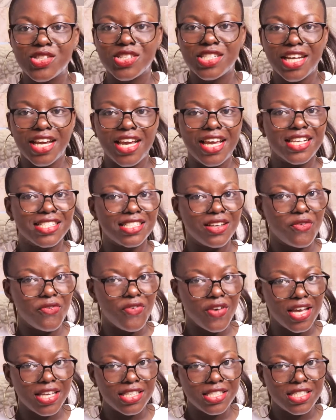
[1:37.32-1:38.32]
today is the
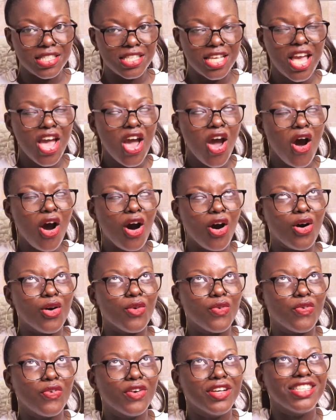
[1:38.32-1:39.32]
1st
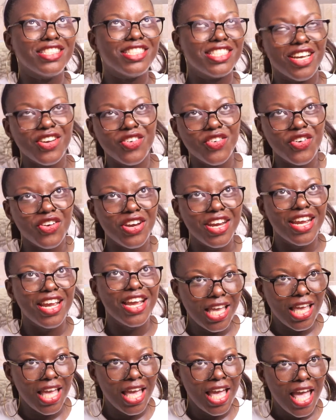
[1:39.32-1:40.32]
of January
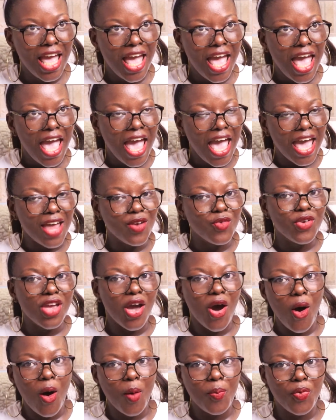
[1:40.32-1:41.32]
and we
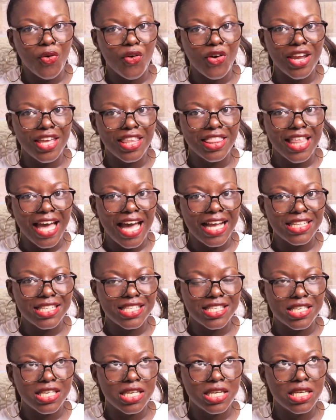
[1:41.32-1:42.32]
are all praying
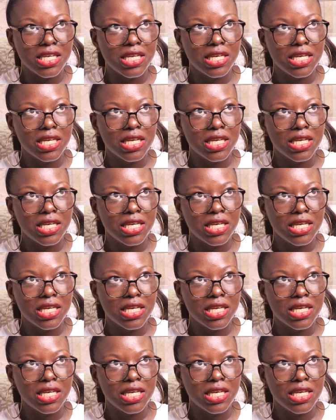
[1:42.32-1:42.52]
that